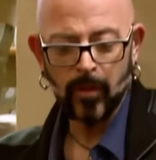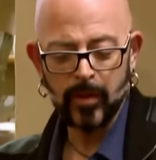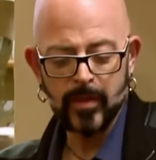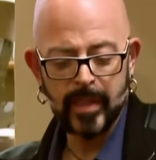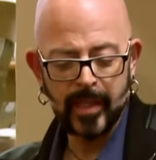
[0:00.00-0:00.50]
Are you
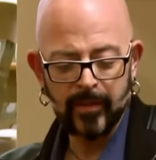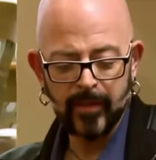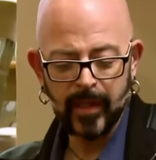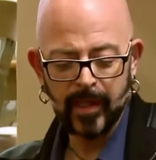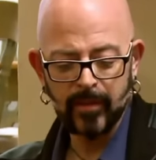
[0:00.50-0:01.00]
saying
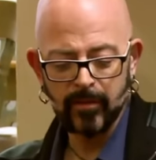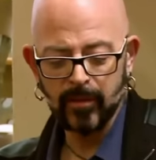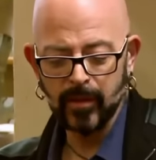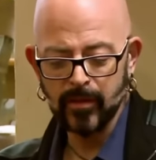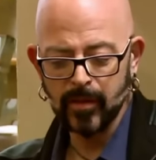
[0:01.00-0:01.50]
that
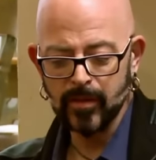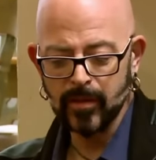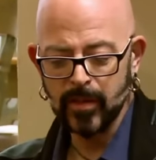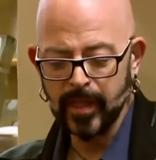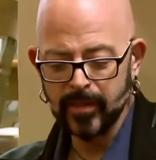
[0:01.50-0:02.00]
there's a
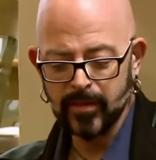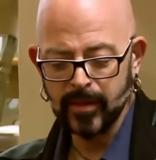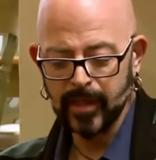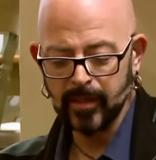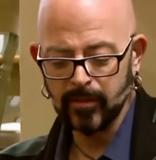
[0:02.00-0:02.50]
chance
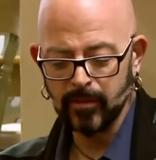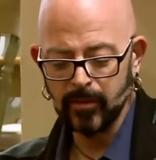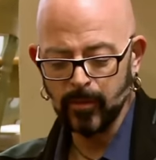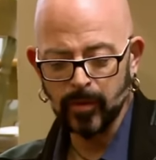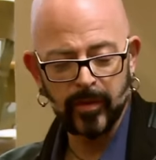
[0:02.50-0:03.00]
that
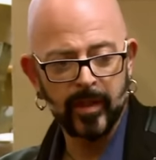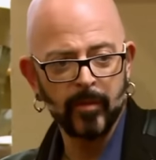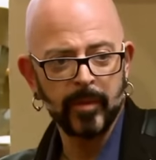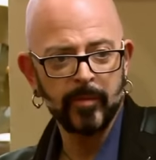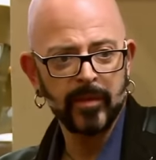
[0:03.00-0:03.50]
you would rehome
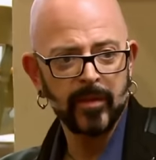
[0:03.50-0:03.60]
him?